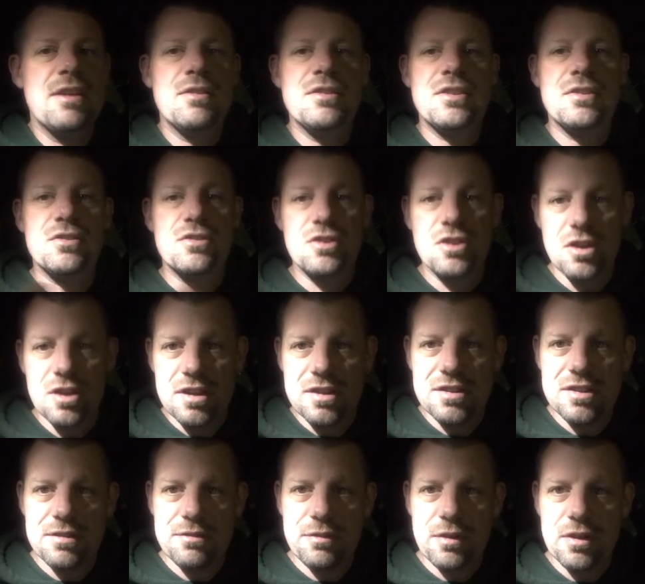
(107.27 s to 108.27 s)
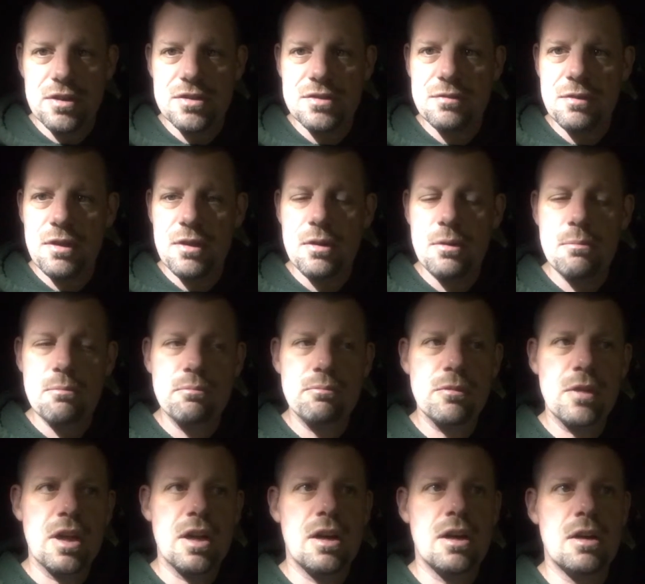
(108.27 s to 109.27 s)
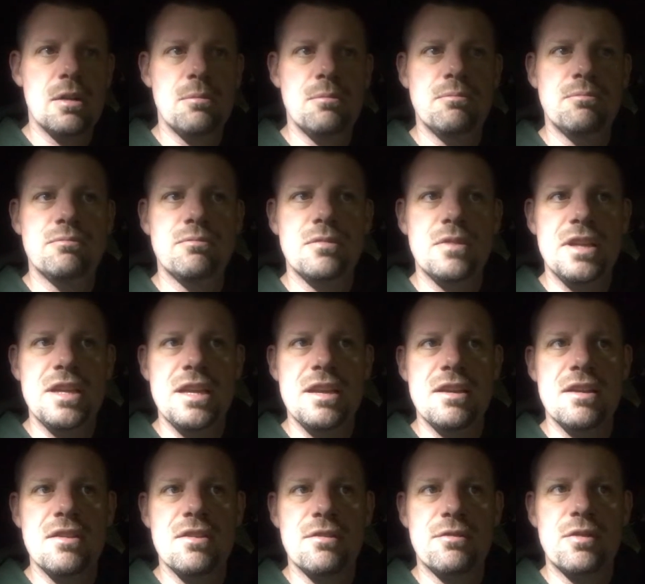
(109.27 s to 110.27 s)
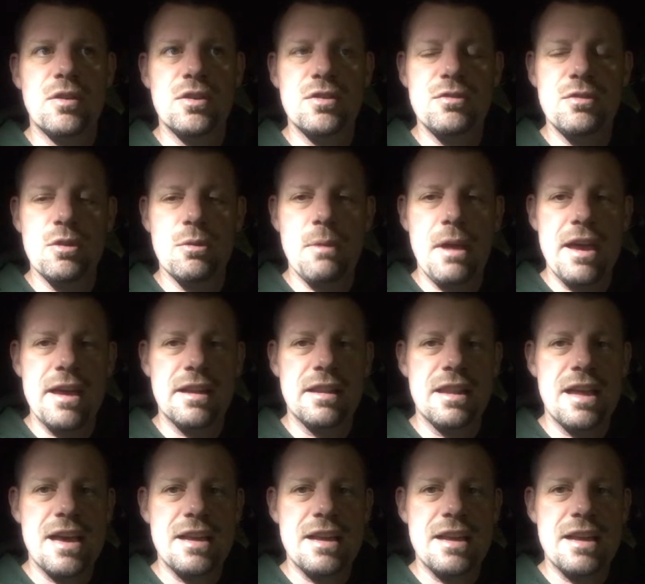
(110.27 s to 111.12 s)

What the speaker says: as good as the first film. The first film had